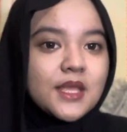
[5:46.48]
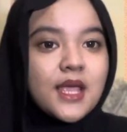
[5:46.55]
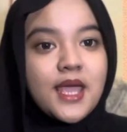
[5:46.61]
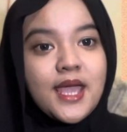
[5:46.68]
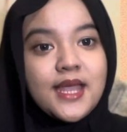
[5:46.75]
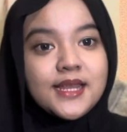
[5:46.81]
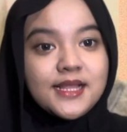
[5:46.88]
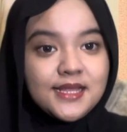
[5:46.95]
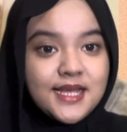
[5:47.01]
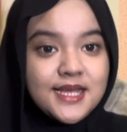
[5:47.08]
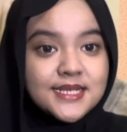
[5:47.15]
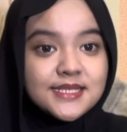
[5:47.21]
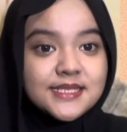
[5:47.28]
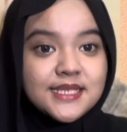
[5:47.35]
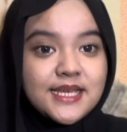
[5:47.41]
And the
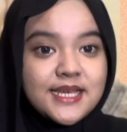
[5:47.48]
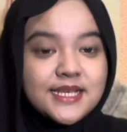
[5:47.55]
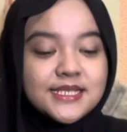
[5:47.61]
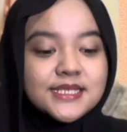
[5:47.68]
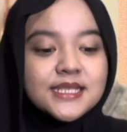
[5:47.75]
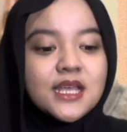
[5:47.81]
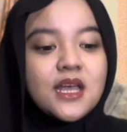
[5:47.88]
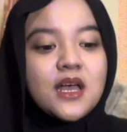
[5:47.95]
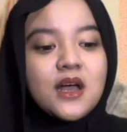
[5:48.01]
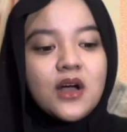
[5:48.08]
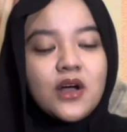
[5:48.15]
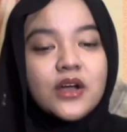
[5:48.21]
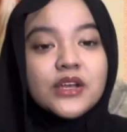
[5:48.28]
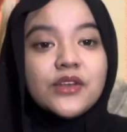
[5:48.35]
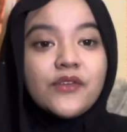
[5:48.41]
last is
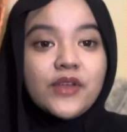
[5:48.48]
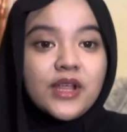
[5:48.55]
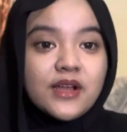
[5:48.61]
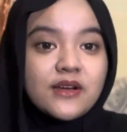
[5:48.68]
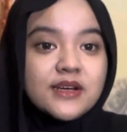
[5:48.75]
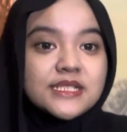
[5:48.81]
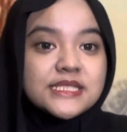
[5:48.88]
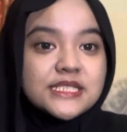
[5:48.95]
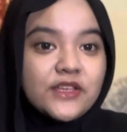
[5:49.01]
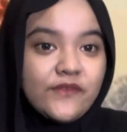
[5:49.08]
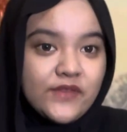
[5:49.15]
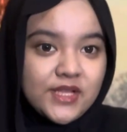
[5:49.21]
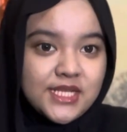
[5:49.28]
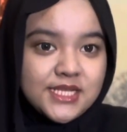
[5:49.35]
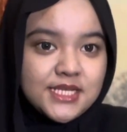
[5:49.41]
on-record
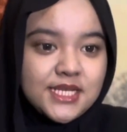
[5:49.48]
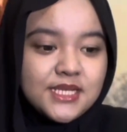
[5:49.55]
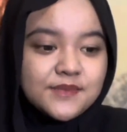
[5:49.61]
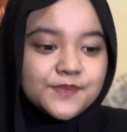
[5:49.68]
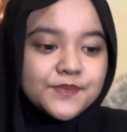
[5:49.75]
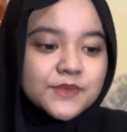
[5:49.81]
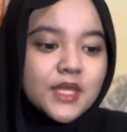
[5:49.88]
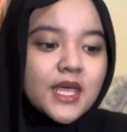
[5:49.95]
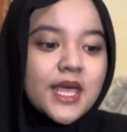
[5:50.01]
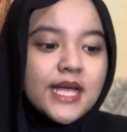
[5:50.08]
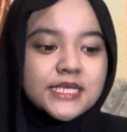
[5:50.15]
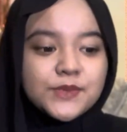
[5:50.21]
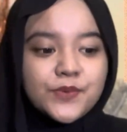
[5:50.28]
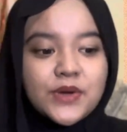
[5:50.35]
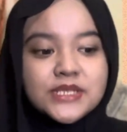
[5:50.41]
civility,
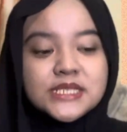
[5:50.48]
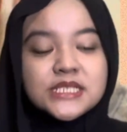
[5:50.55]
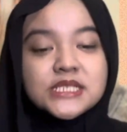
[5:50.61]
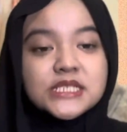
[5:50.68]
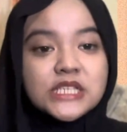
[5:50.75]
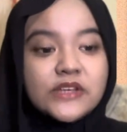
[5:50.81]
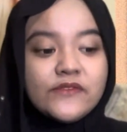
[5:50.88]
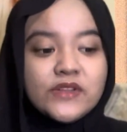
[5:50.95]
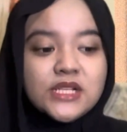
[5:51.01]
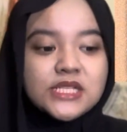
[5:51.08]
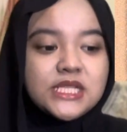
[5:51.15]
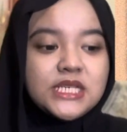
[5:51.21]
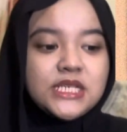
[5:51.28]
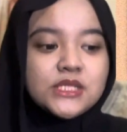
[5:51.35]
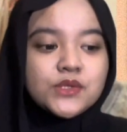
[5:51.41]
expressing
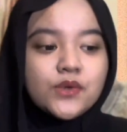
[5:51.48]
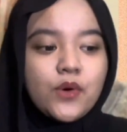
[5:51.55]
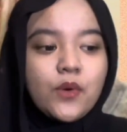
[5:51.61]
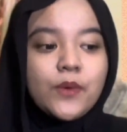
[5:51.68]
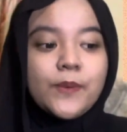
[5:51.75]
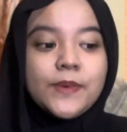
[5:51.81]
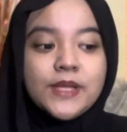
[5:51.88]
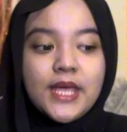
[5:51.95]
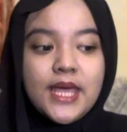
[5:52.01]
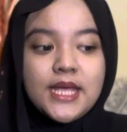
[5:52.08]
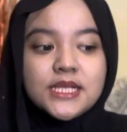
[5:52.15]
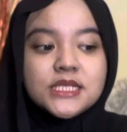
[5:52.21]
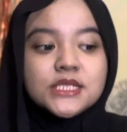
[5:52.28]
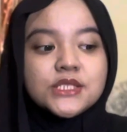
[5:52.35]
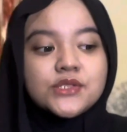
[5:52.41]
civility through plain,
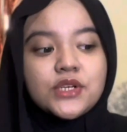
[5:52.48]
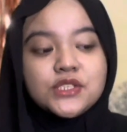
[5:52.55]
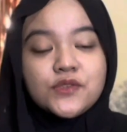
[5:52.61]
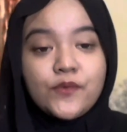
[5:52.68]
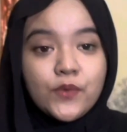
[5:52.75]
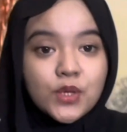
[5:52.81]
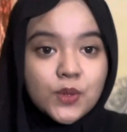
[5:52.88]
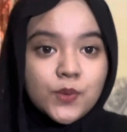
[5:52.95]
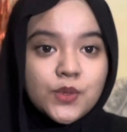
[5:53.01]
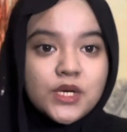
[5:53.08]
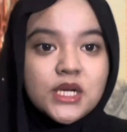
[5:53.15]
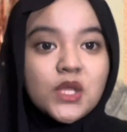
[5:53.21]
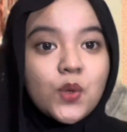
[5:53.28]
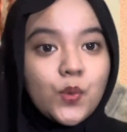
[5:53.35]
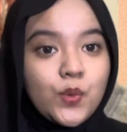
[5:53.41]

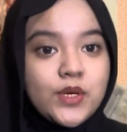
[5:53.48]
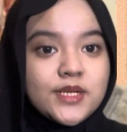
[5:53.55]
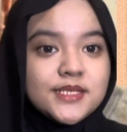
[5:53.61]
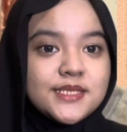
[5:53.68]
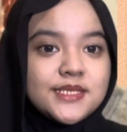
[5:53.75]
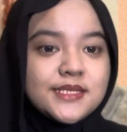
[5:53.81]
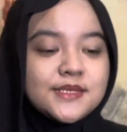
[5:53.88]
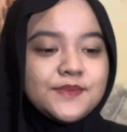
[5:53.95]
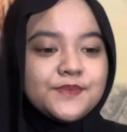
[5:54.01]
straightforward words.